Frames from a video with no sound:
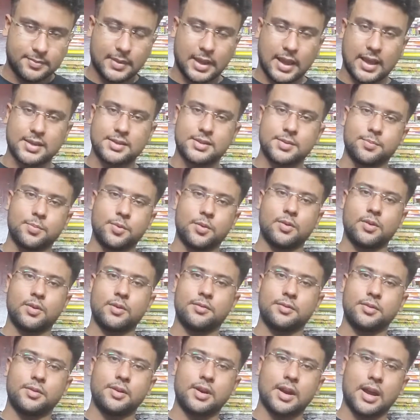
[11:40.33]
As a book
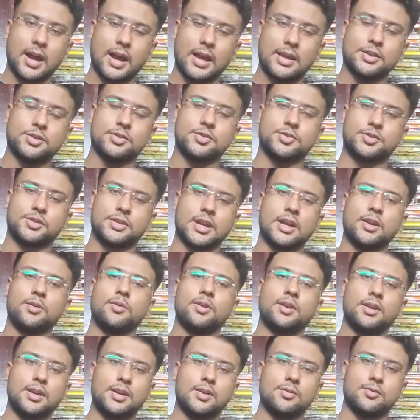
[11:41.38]
lover, I
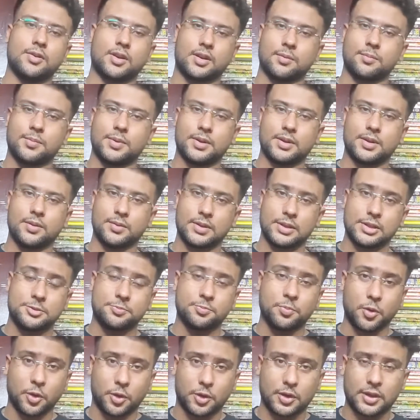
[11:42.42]
genuinely recommend you this
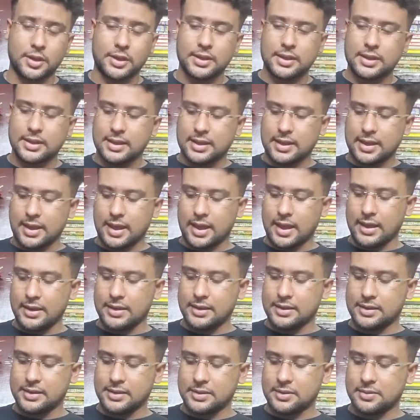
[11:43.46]
book,
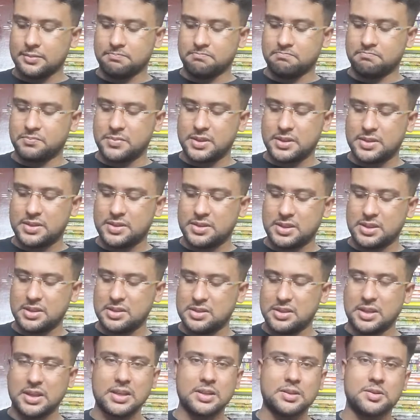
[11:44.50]
and this
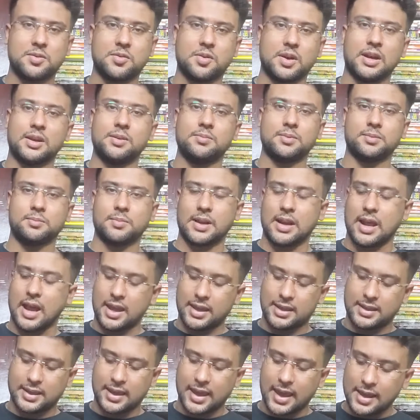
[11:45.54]
is incredible, man.
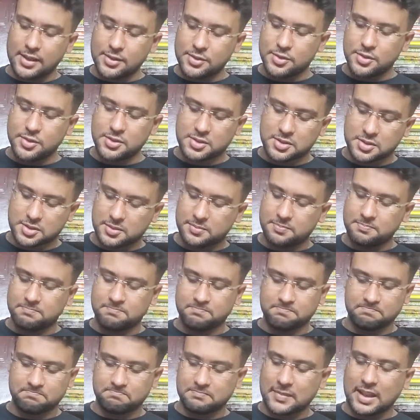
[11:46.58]
I can't just
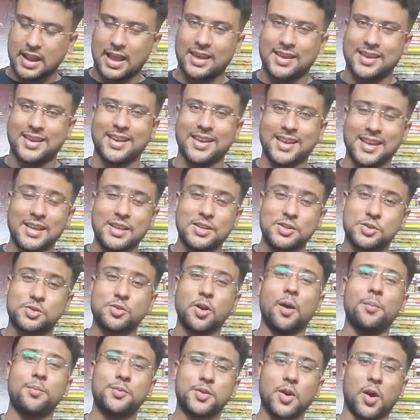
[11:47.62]
like
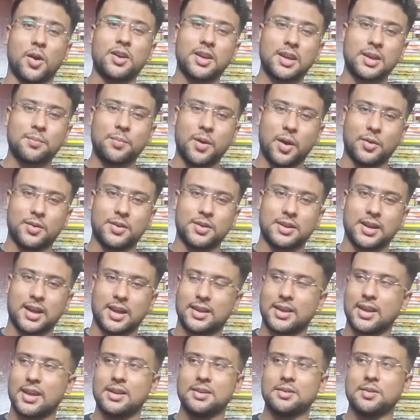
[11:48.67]
stop talking about it.
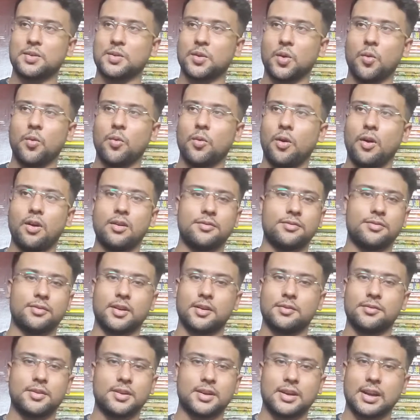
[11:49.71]
I can go on
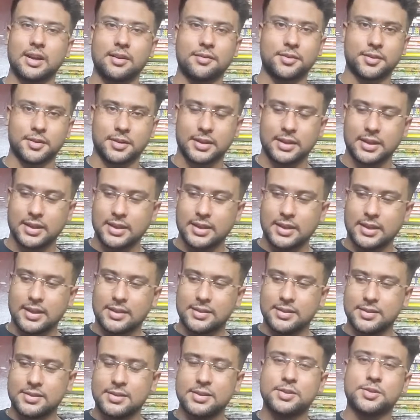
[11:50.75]
forever and ever.
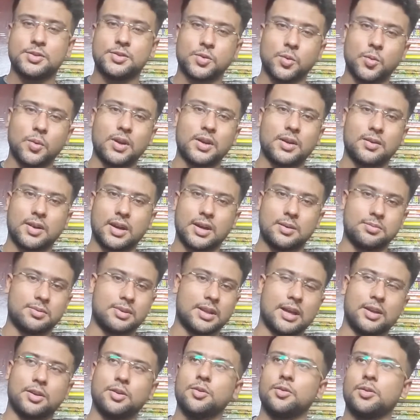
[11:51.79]
This is so
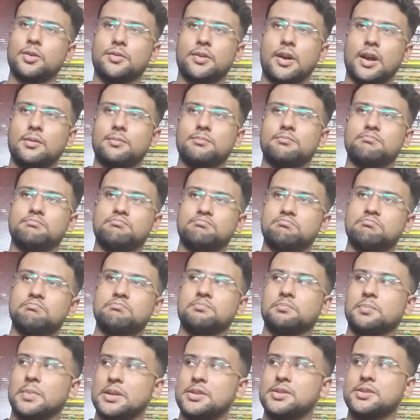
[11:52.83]
incredible. I don't know if I
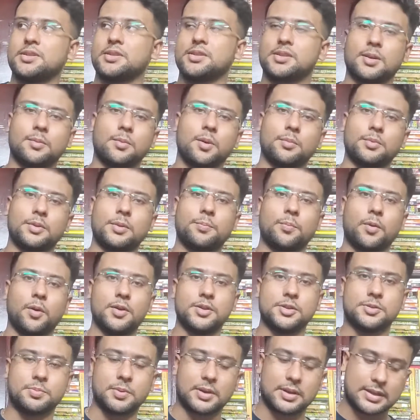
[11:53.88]
missed some of the
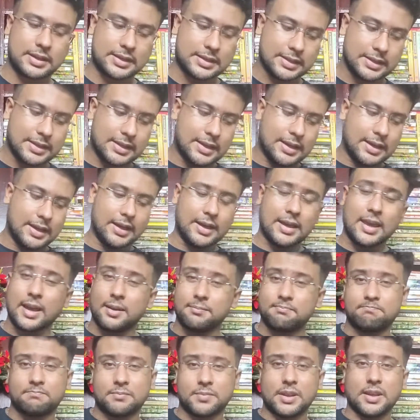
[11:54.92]
points, but
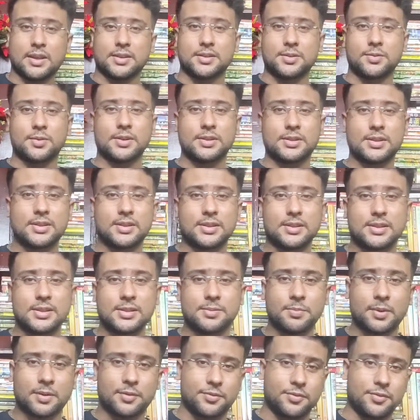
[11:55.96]
yeah, as you can see, this is
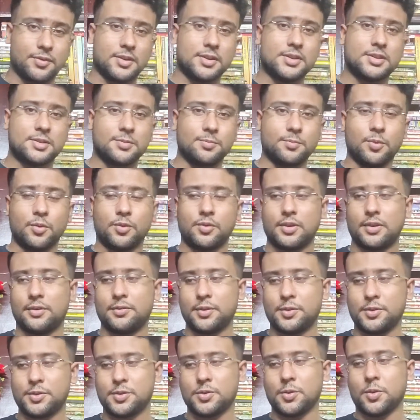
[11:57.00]
my first book
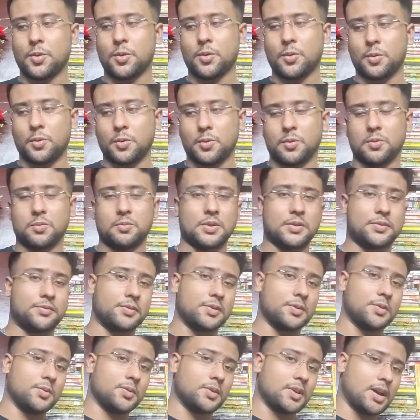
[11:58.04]
review. So if
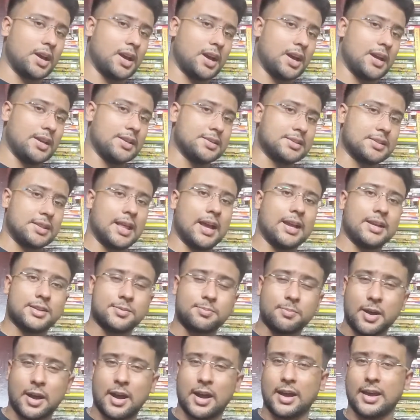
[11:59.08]
you guys liked
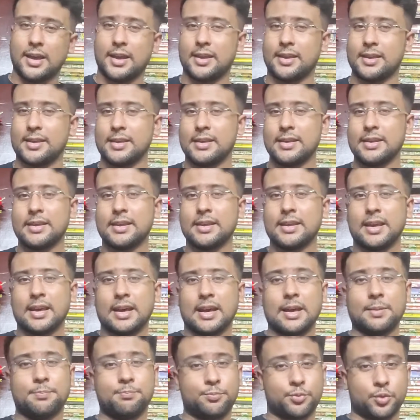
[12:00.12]
my
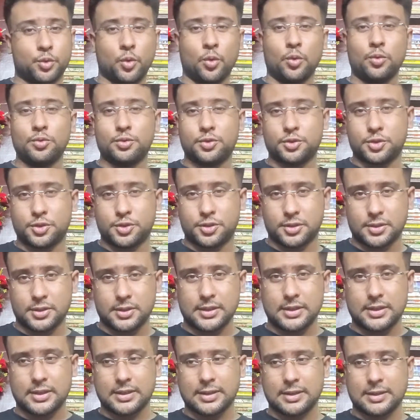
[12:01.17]
approach
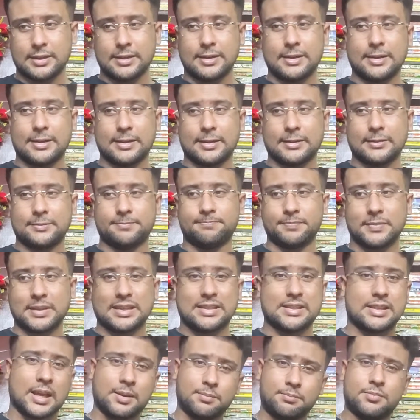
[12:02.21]
and
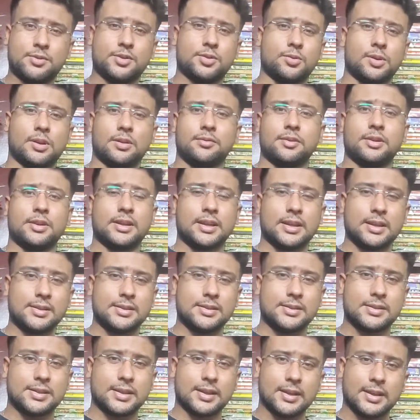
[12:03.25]
attempt, whatever it
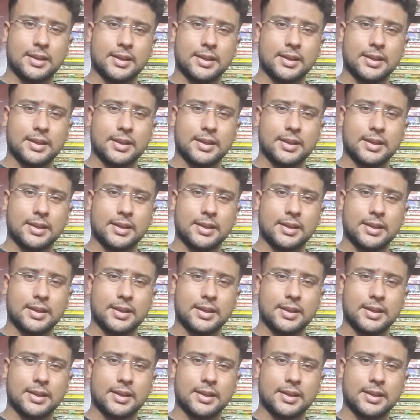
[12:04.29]
is,